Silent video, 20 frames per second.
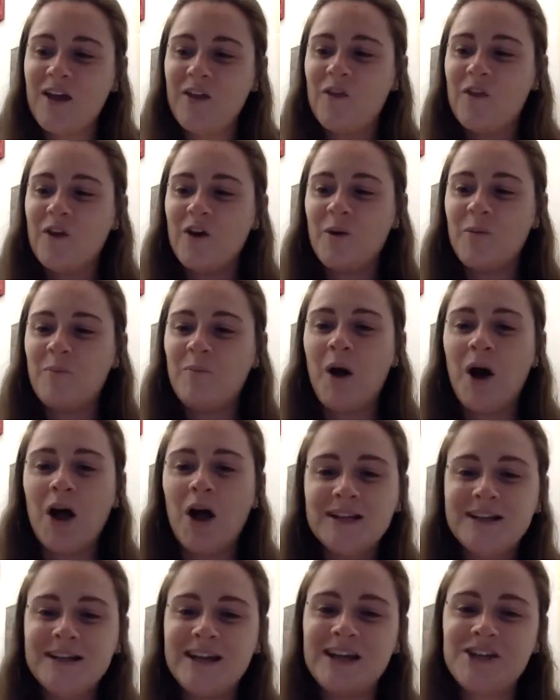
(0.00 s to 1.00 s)
the
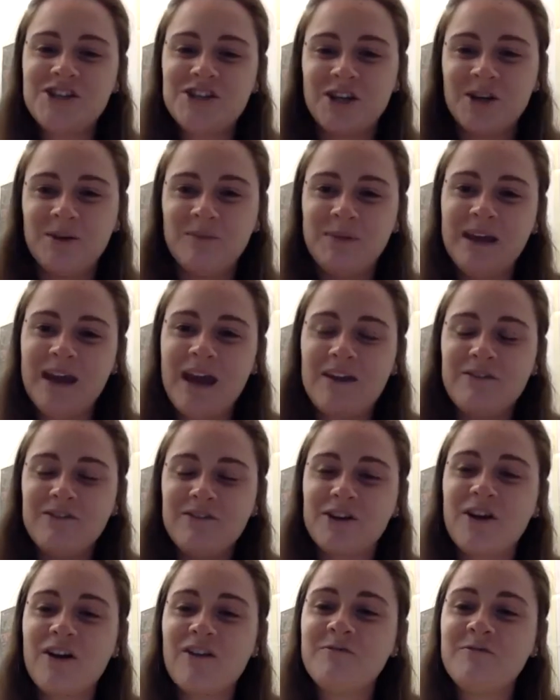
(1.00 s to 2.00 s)
pollination
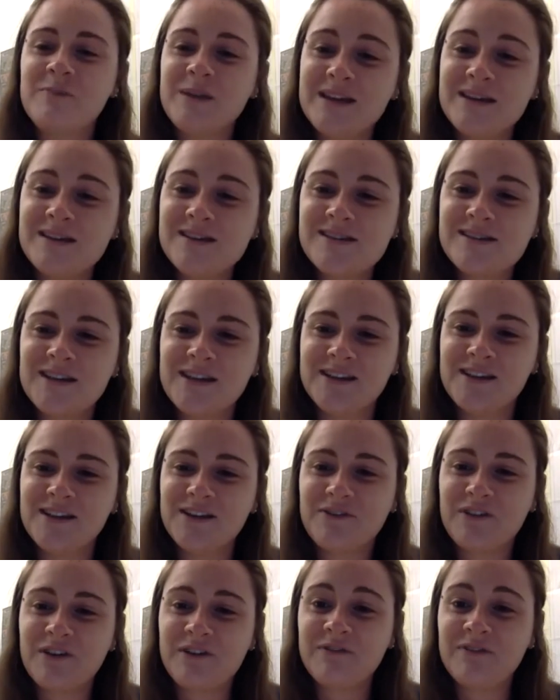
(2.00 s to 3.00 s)
behavior of bees in
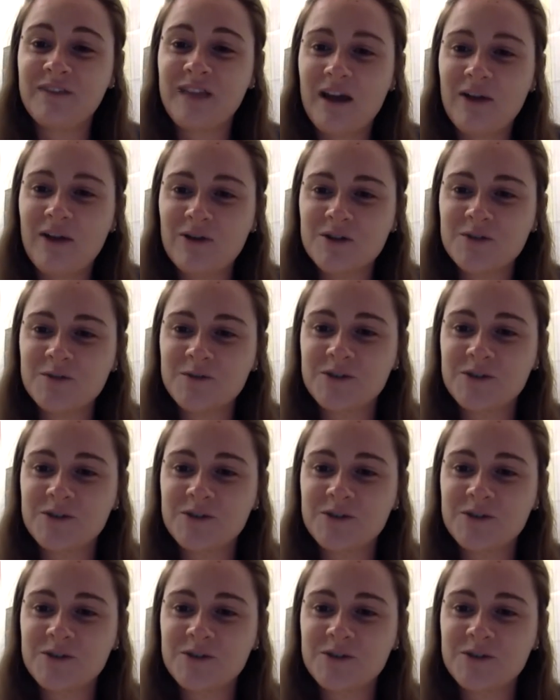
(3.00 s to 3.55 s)
different flowers,